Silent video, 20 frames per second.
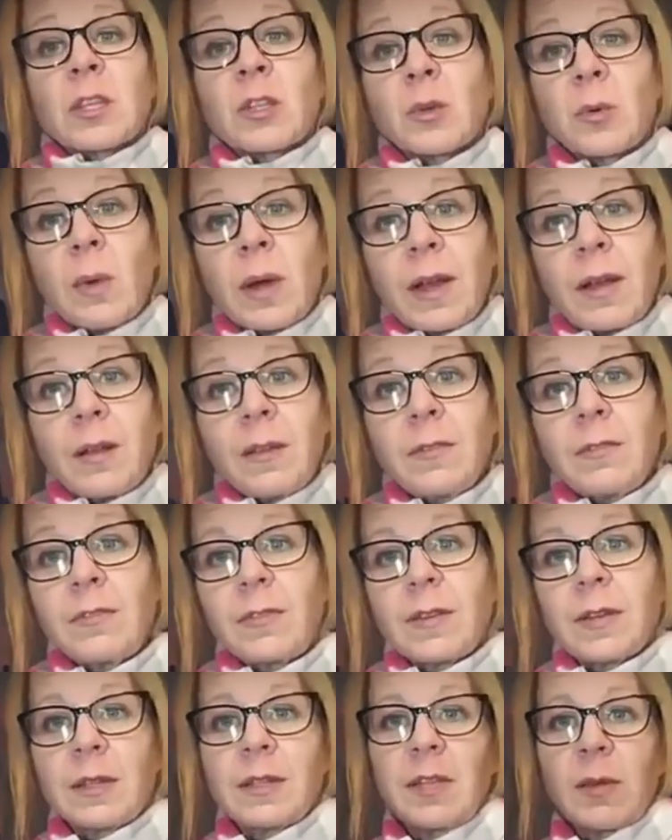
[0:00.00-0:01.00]

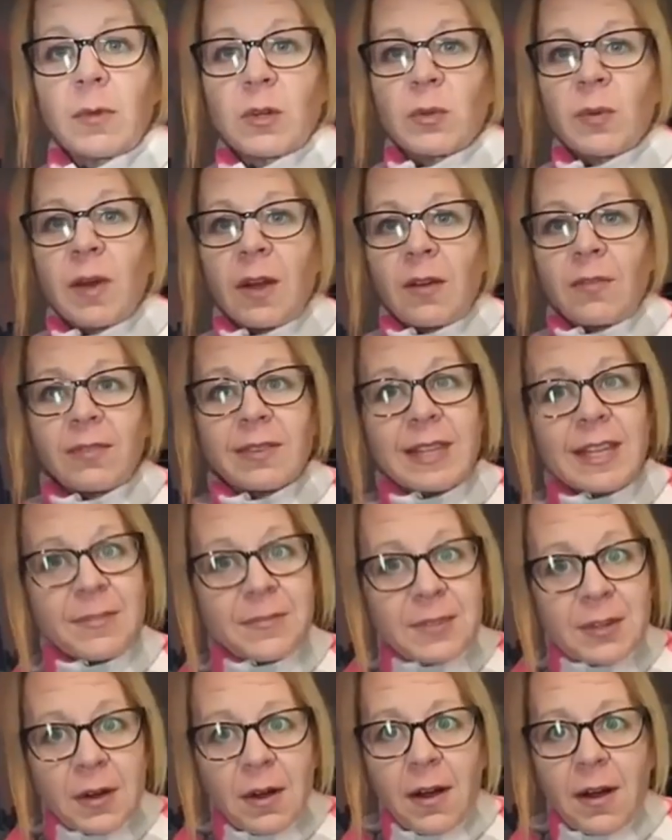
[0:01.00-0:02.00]
12, number 12,
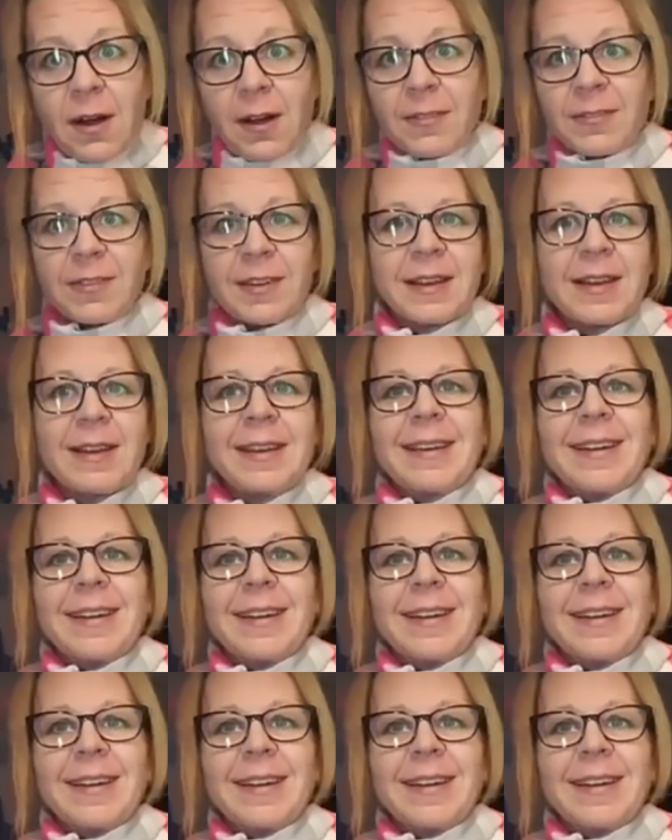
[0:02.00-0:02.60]
lift off.